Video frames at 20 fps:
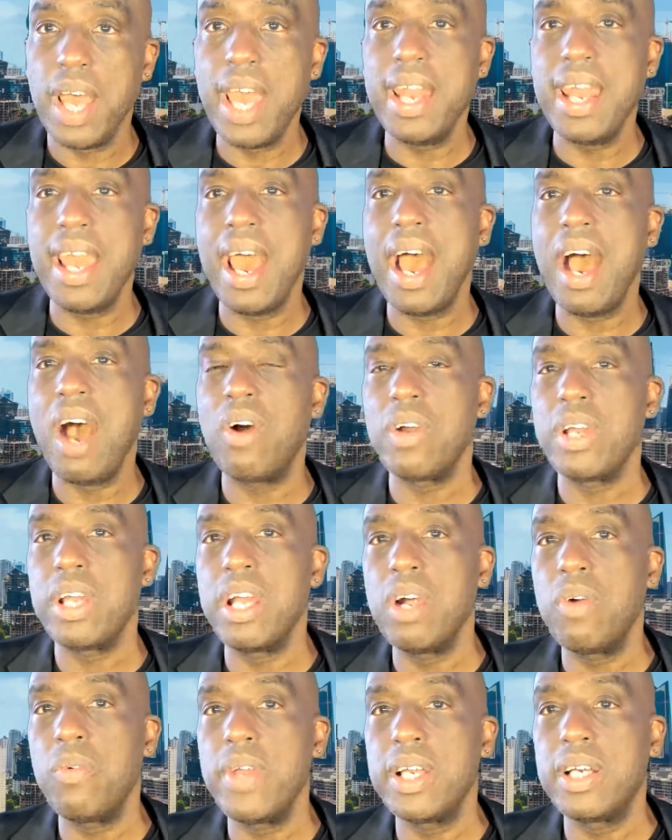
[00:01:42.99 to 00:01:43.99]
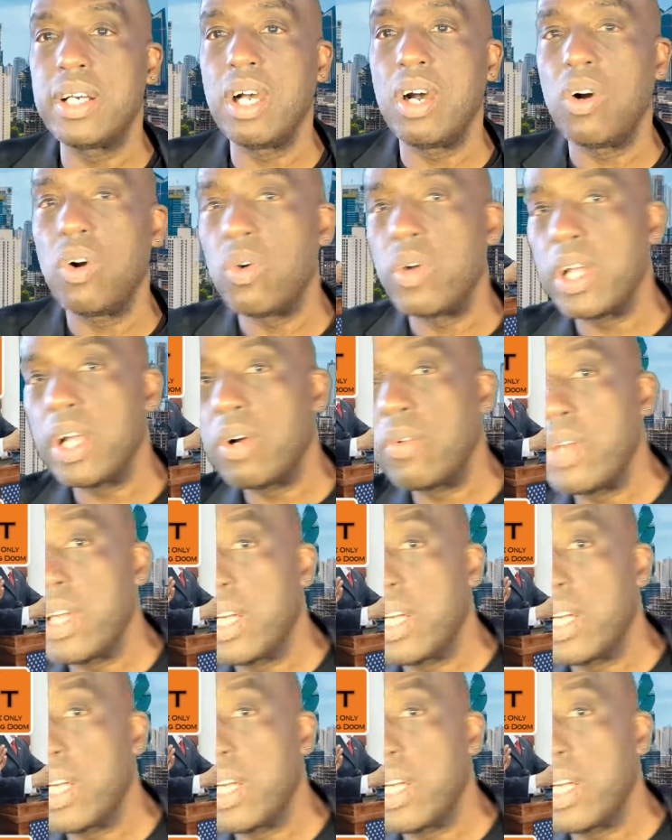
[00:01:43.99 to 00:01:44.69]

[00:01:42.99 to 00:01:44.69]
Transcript: Anyhow, here we go. Here we